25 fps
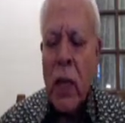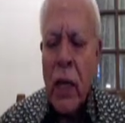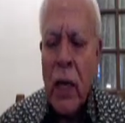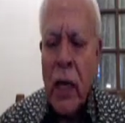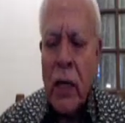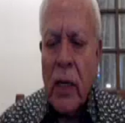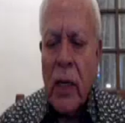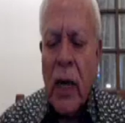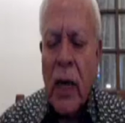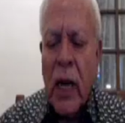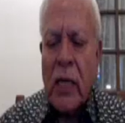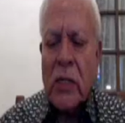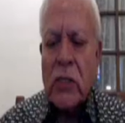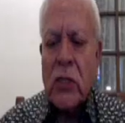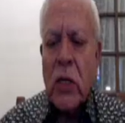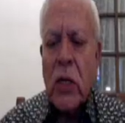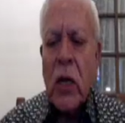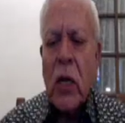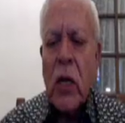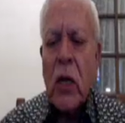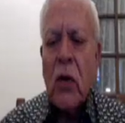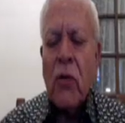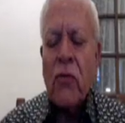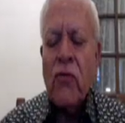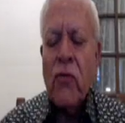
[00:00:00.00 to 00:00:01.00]
International
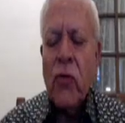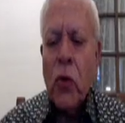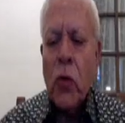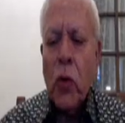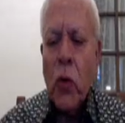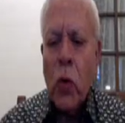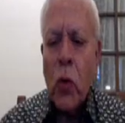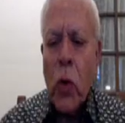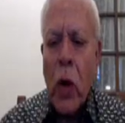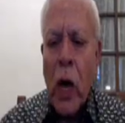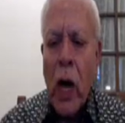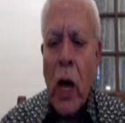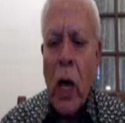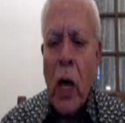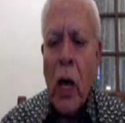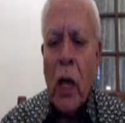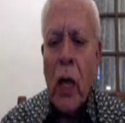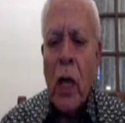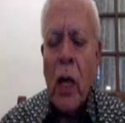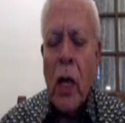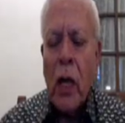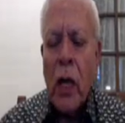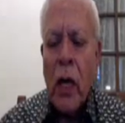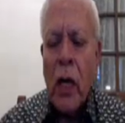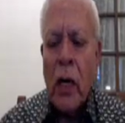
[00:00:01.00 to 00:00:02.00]
Day of Yoga,
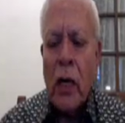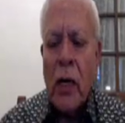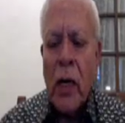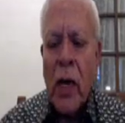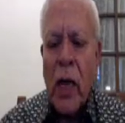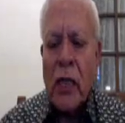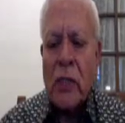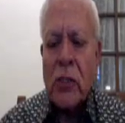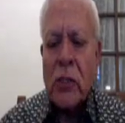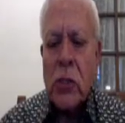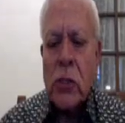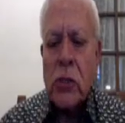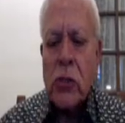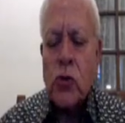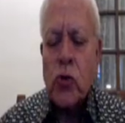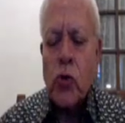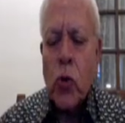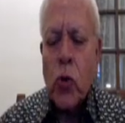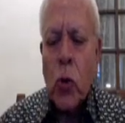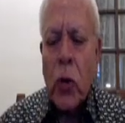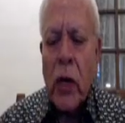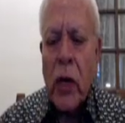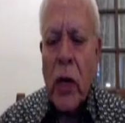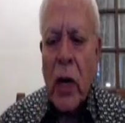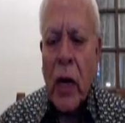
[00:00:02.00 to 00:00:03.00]
International
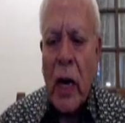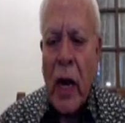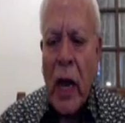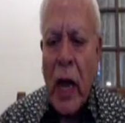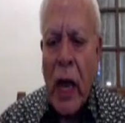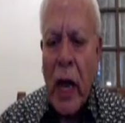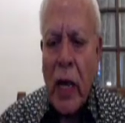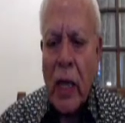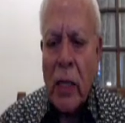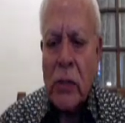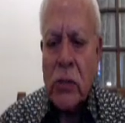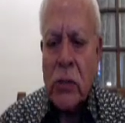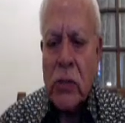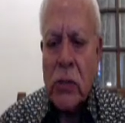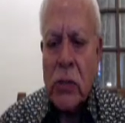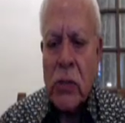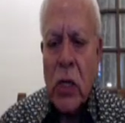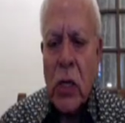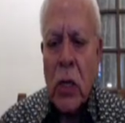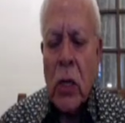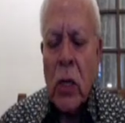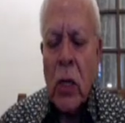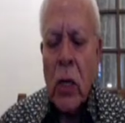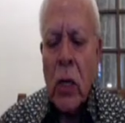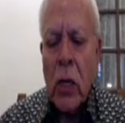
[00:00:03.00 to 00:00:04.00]
Solar
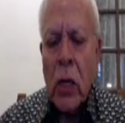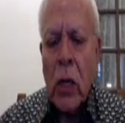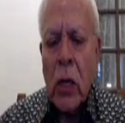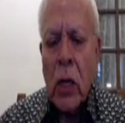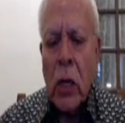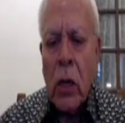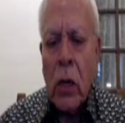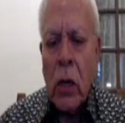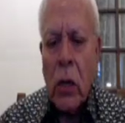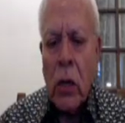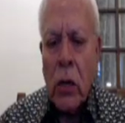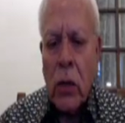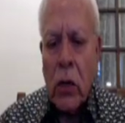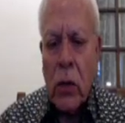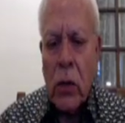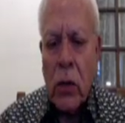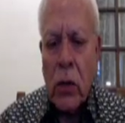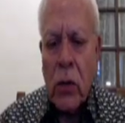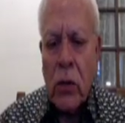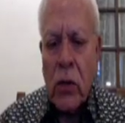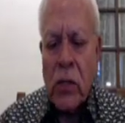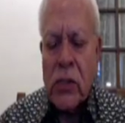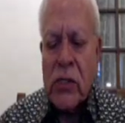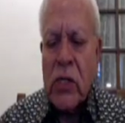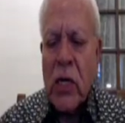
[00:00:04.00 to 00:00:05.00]
Alliance,
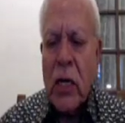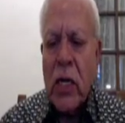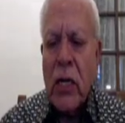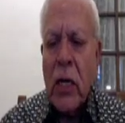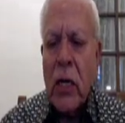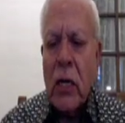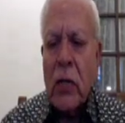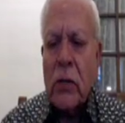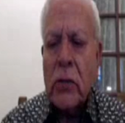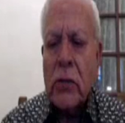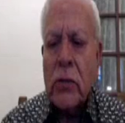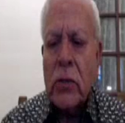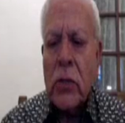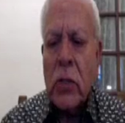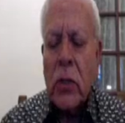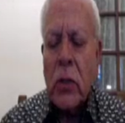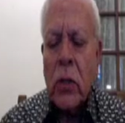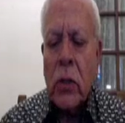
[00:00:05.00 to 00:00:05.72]
resilient